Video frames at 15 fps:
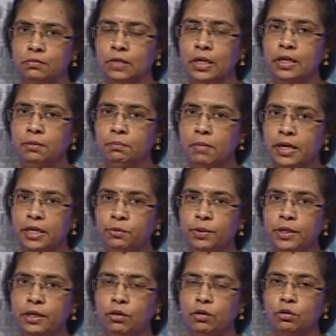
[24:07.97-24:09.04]
And by
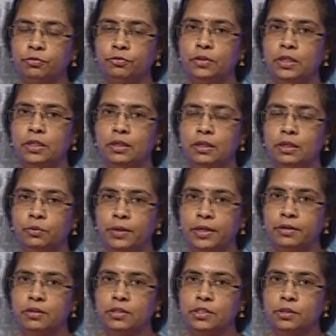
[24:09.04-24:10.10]
way of the
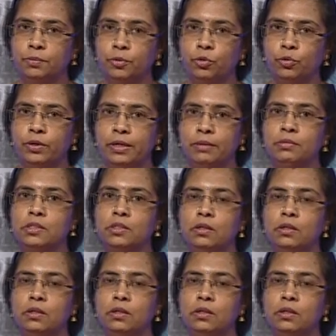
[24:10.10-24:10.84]
awareness programs,